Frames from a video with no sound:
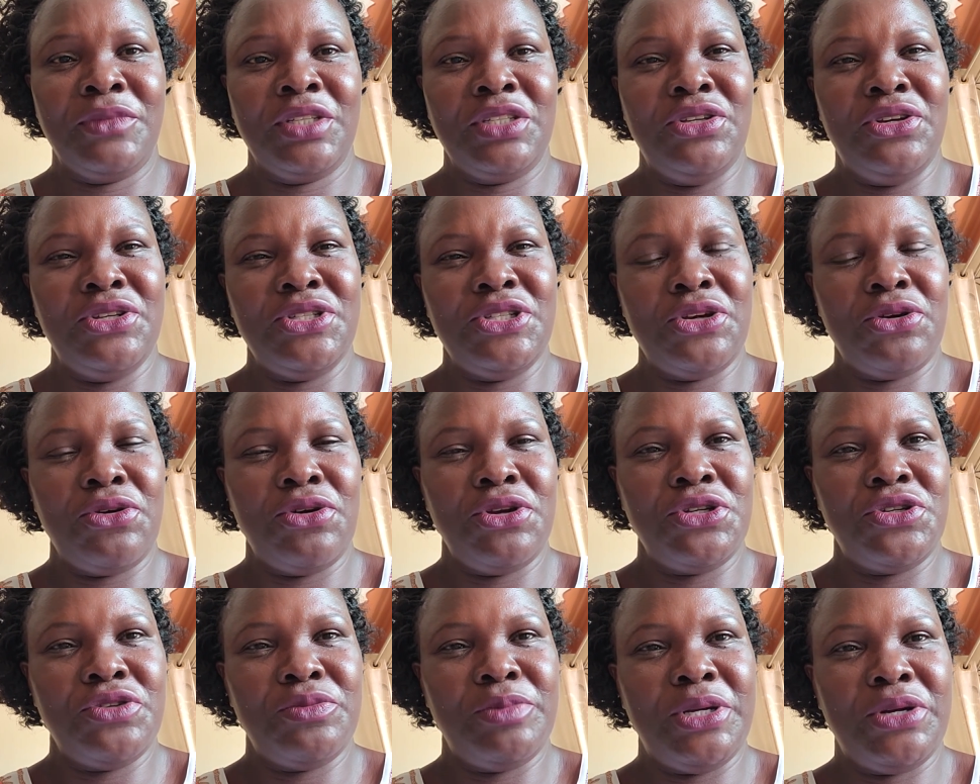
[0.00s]
You're also
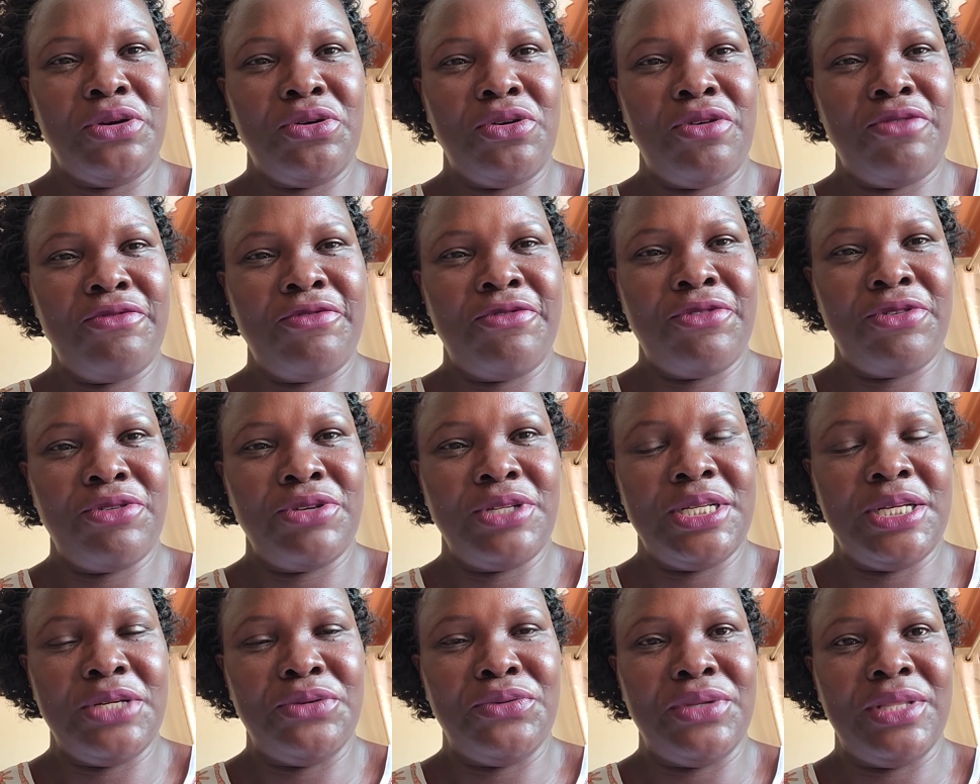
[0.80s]
going to be
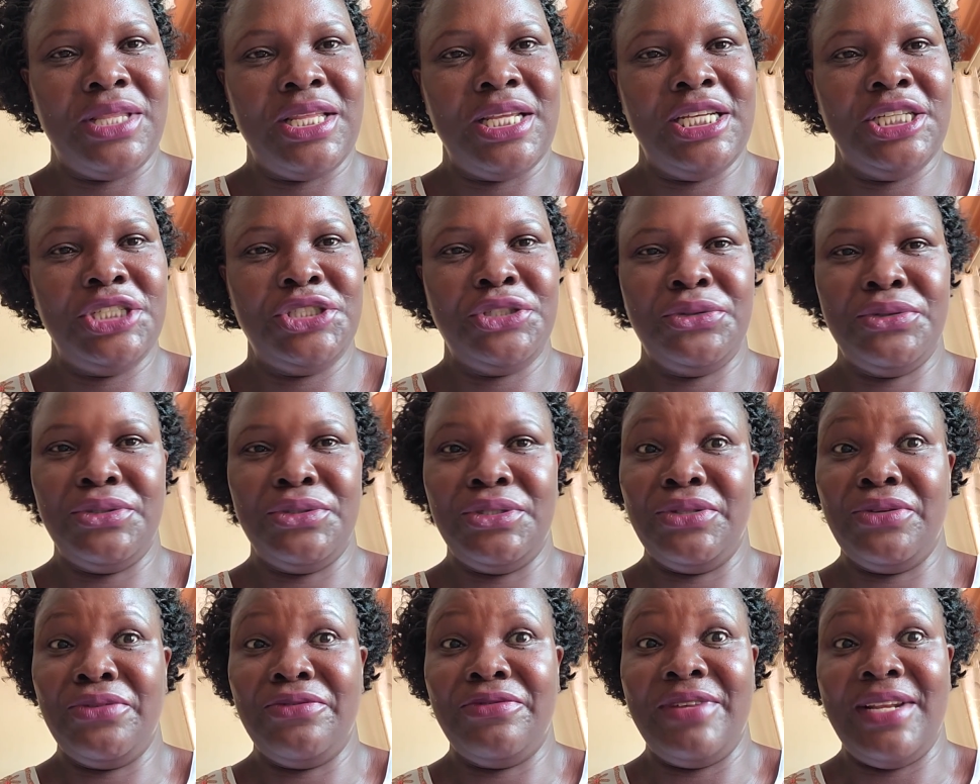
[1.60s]
confronted with issues
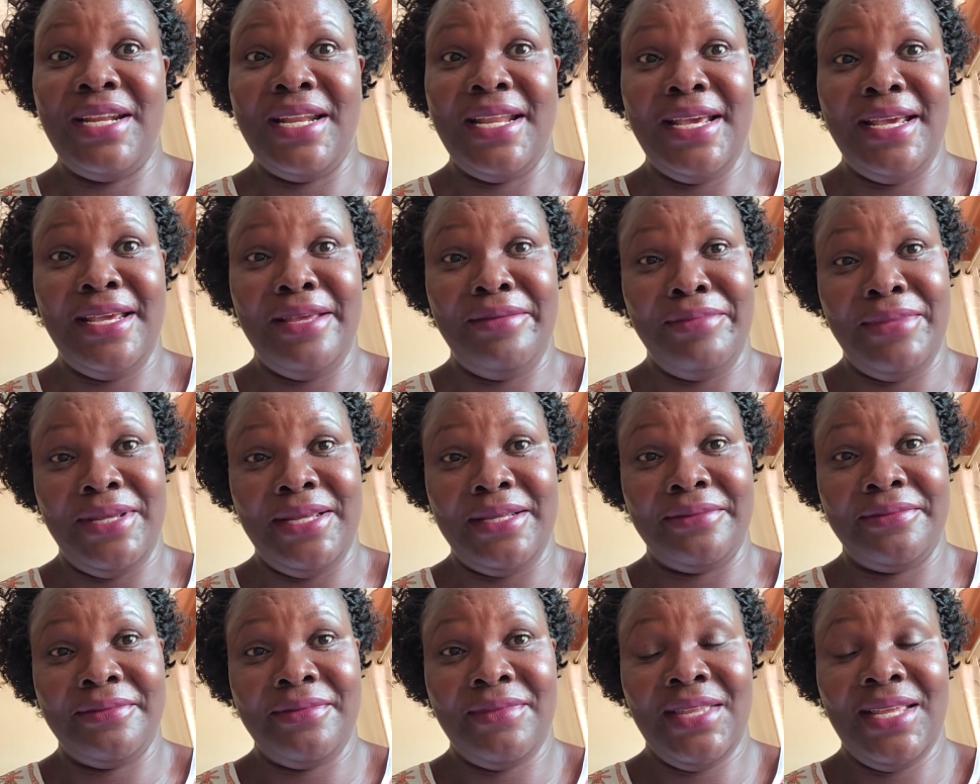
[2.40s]
of
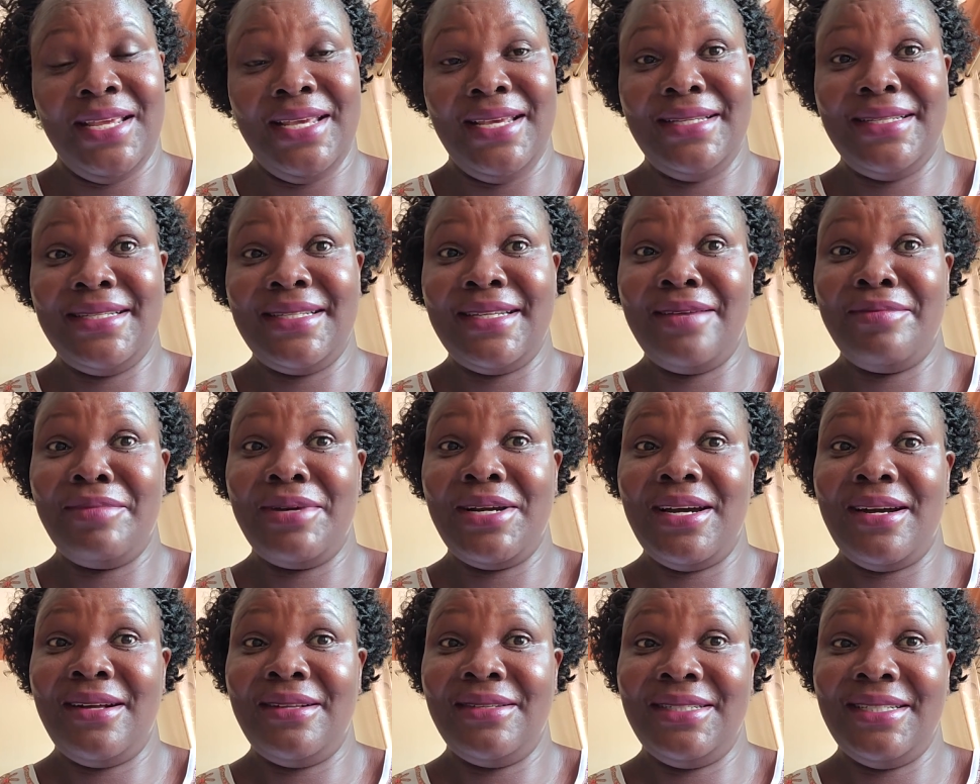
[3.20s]
naming. In some
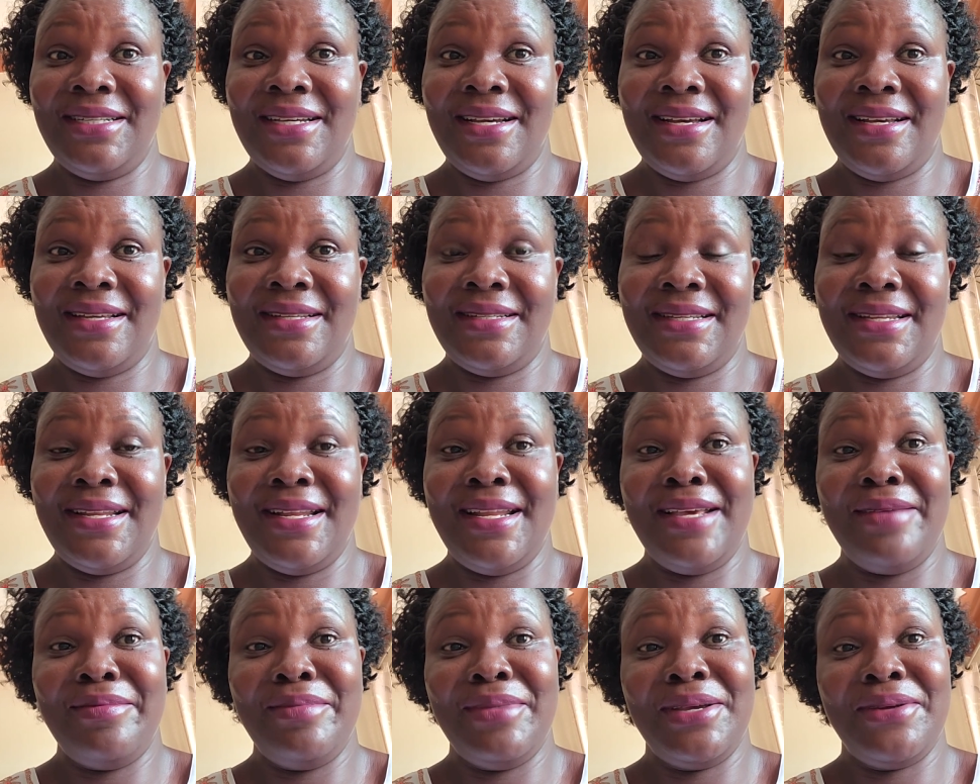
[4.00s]
cultures,
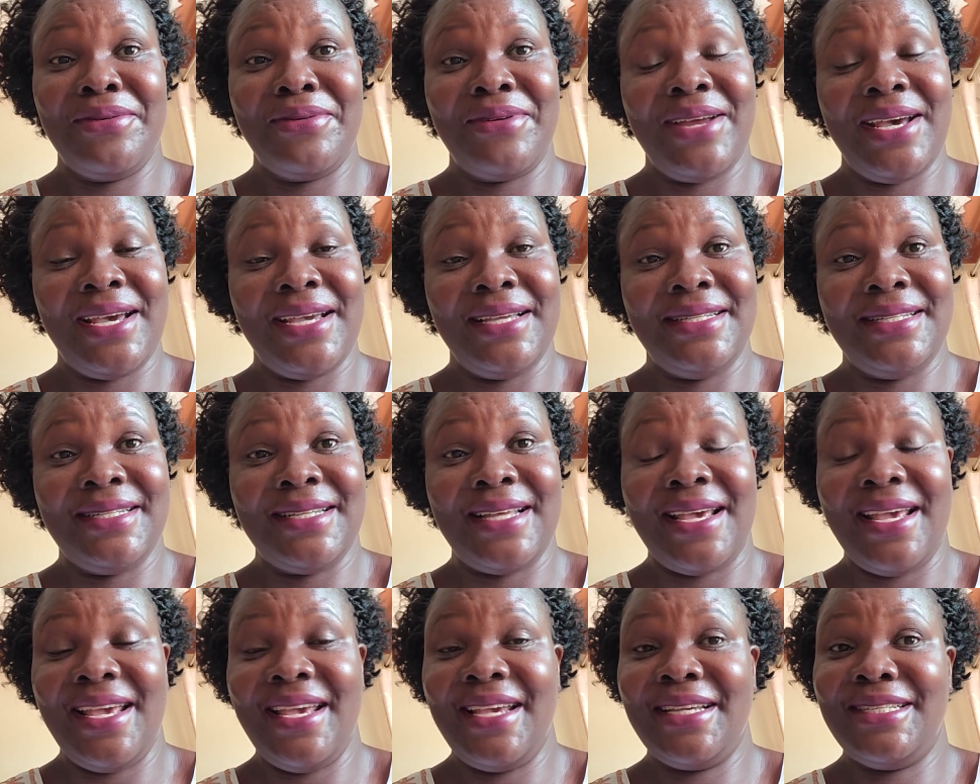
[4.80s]
naming rights
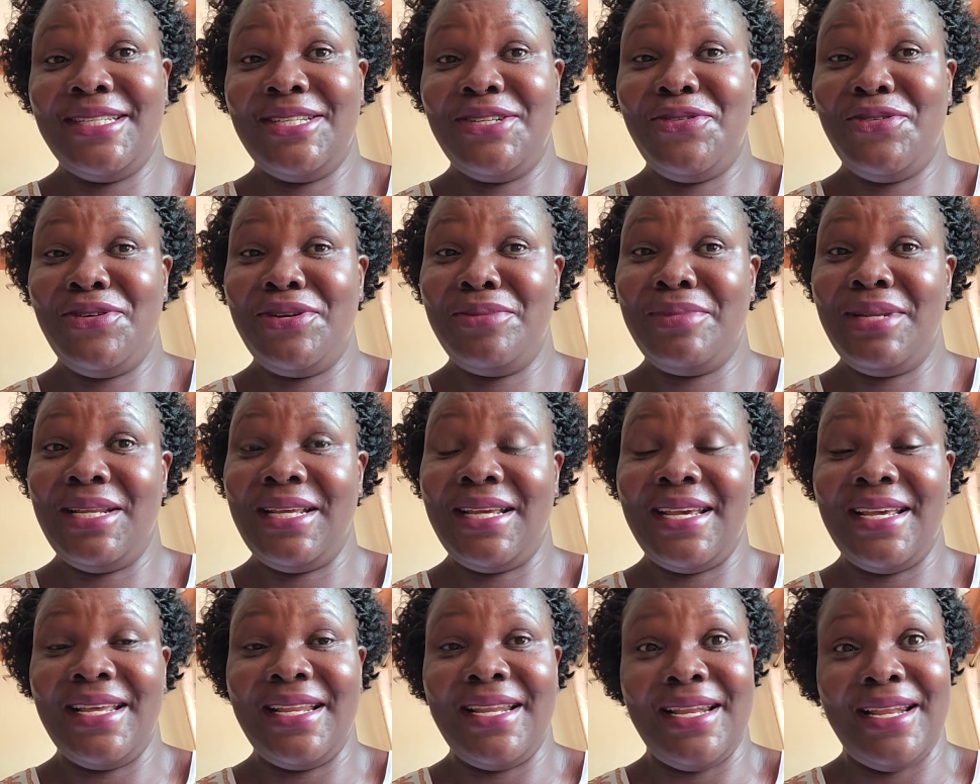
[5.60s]
are
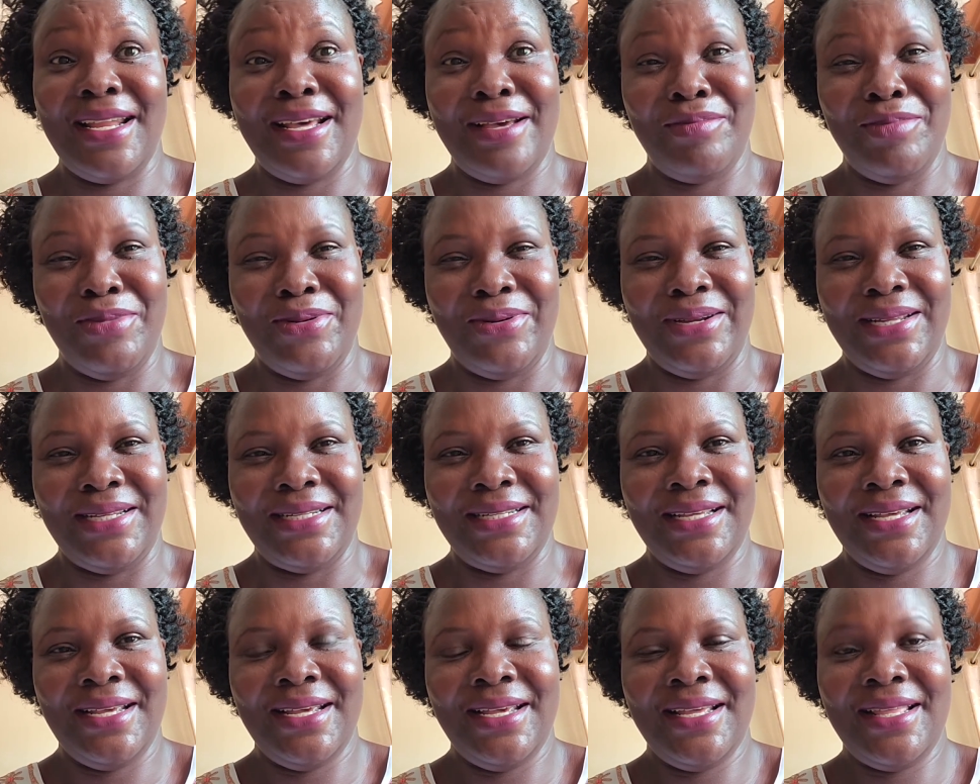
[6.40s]
extremely elaborate.
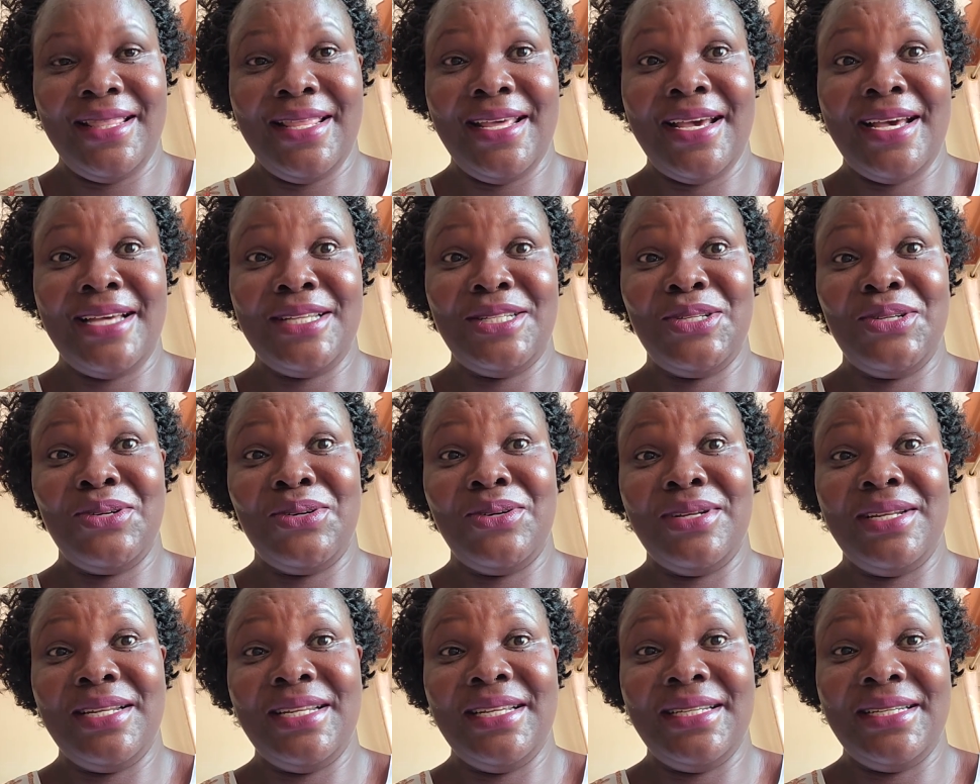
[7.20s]
They are so
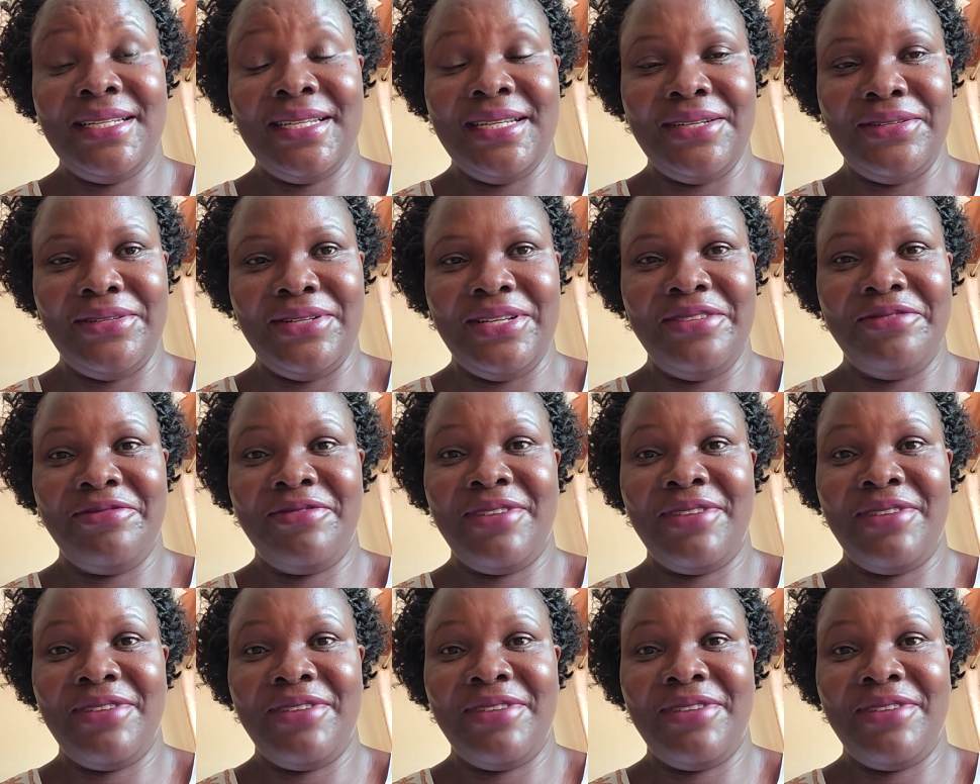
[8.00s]
detailed. In